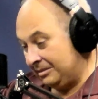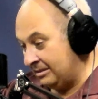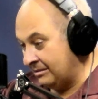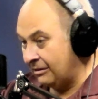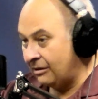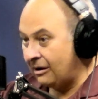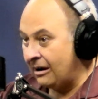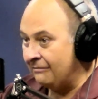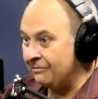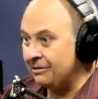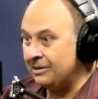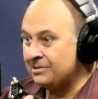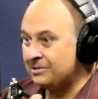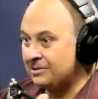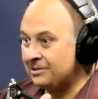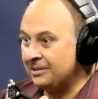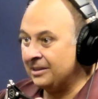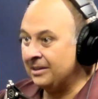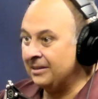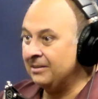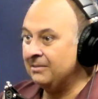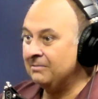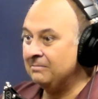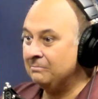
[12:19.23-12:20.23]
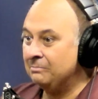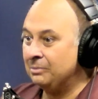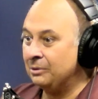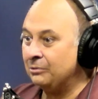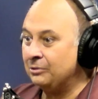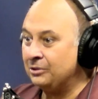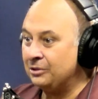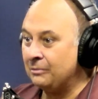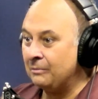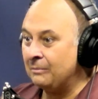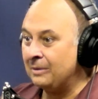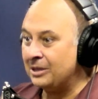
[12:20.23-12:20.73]
obviously built
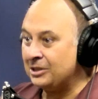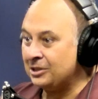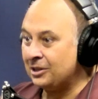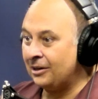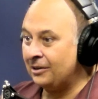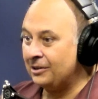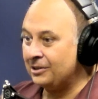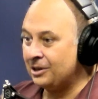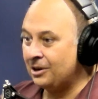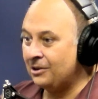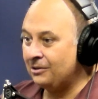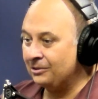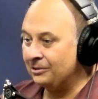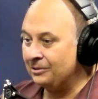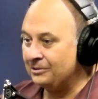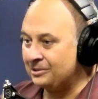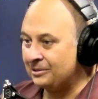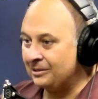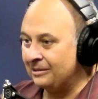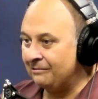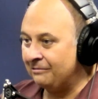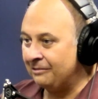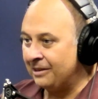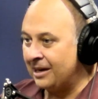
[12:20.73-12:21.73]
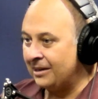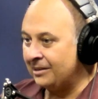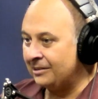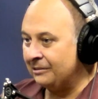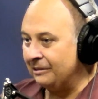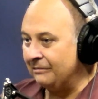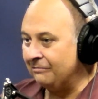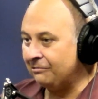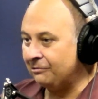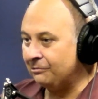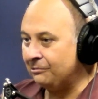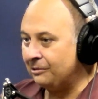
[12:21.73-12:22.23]
to a much higher tolerance on a factory
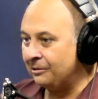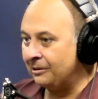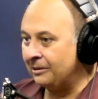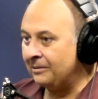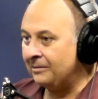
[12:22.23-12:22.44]
floor.